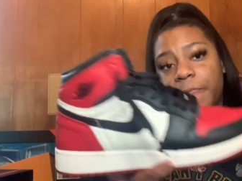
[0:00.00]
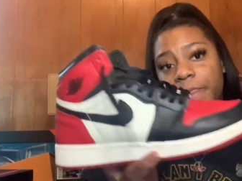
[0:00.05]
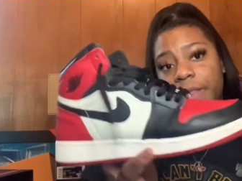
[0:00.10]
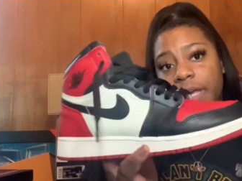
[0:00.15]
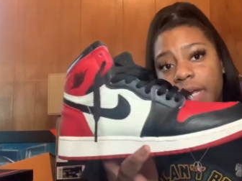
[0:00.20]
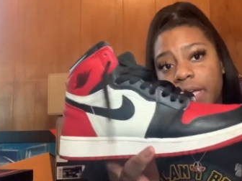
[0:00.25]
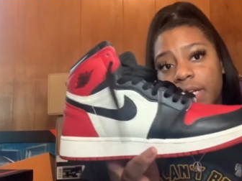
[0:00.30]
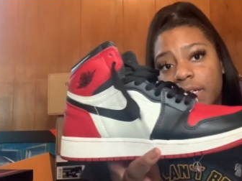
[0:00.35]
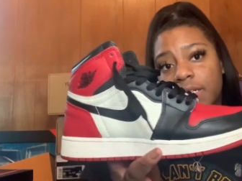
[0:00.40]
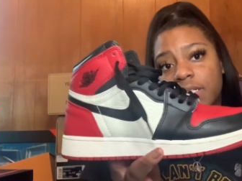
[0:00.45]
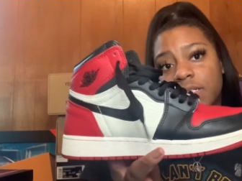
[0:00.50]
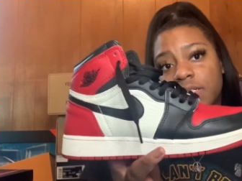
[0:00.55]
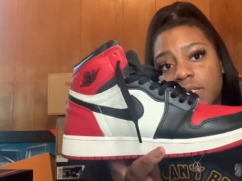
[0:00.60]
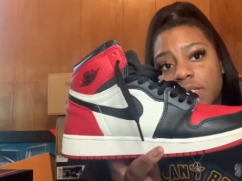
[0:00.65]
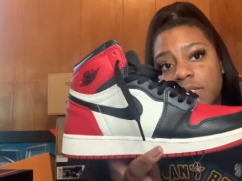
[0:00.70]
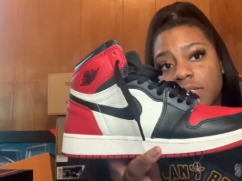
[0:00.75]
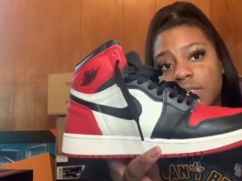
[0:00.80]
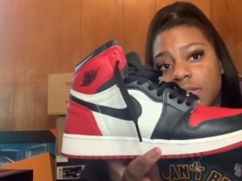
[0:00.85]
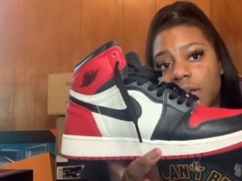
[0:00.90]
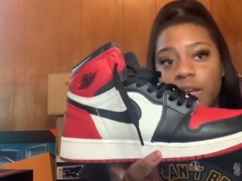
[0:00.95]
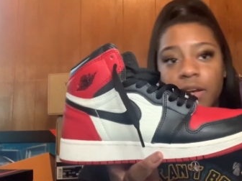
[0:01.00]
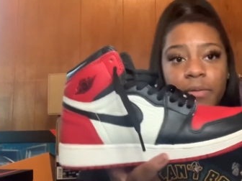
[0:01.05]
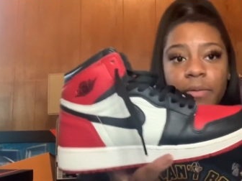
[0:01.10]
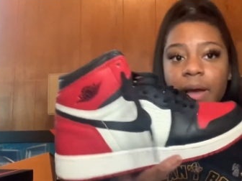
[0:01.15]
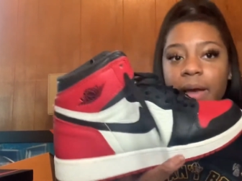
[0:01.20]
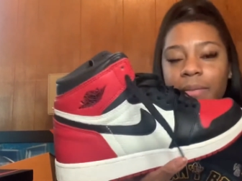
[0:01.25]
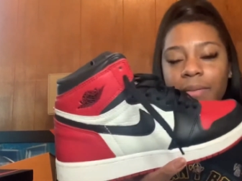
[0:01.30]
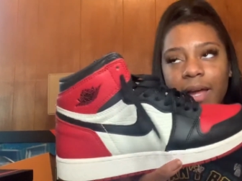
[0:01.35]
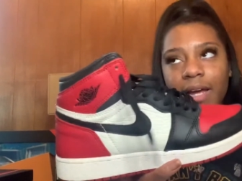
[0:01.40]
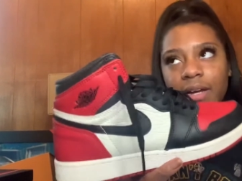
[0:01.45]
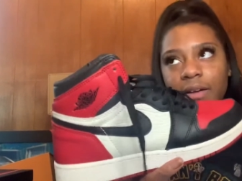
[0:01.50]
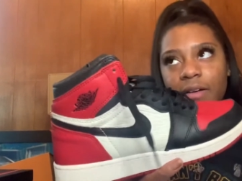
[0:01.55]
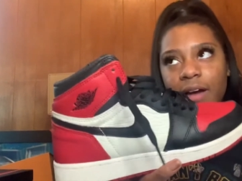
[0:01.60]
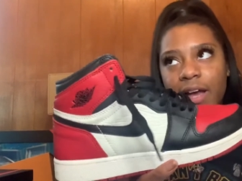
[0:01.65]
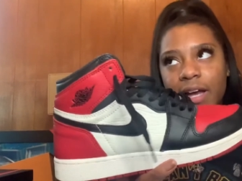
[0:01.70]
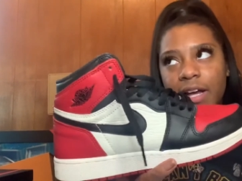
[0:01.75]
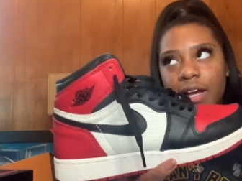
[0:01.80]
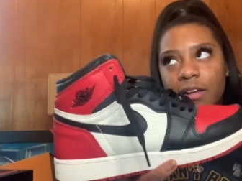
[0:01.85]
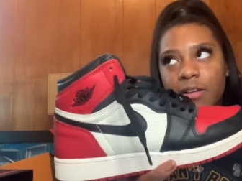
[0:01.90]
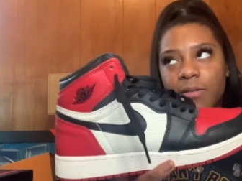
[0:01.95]
yeah this is in the red black and
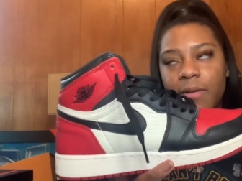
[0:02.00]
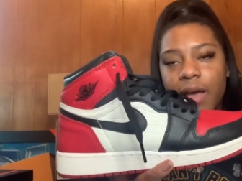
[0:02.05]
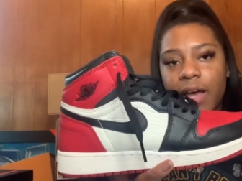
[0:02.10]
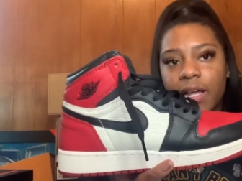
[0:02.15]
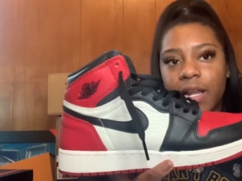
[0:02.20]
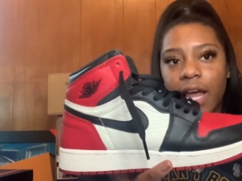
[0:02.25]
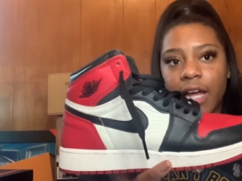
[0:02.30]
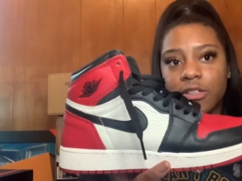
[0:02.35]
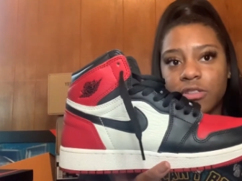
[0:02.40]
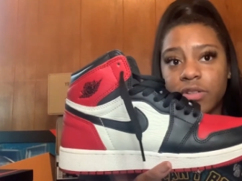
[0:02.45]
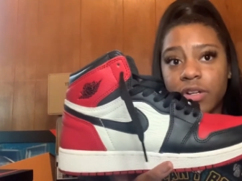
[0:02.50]
white colorway like